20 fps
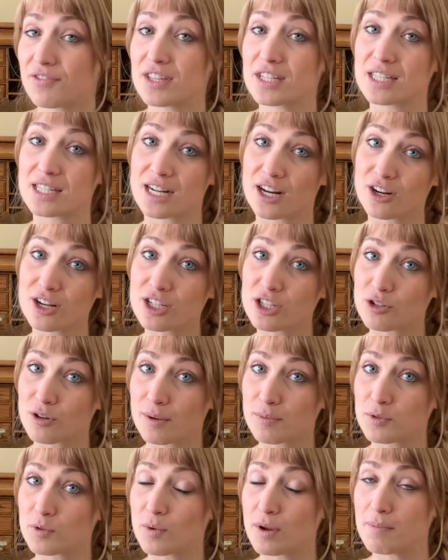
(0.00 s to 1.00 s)
the
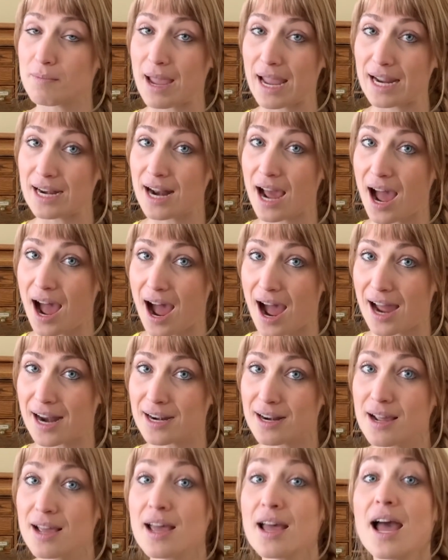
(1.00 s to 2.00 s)
steri-strips remain
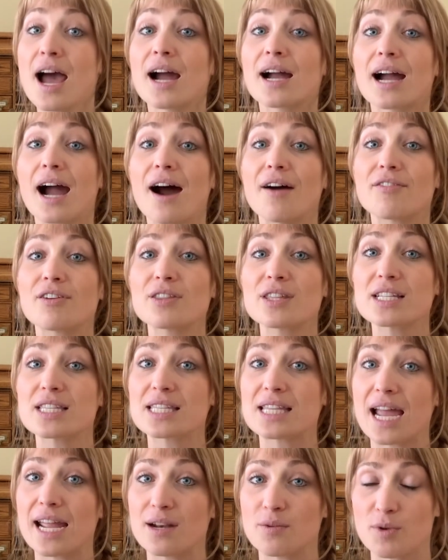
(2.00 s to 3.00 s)
on, cover the
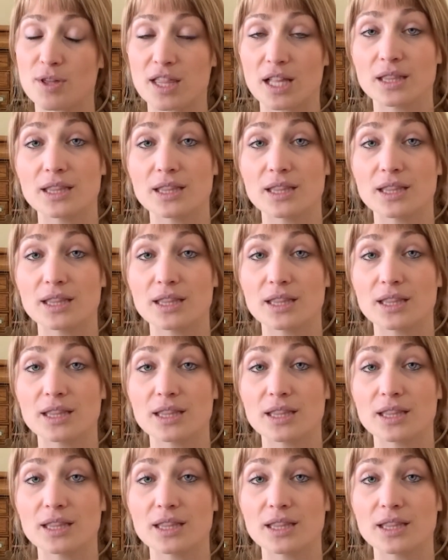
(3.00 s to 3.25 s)
site with a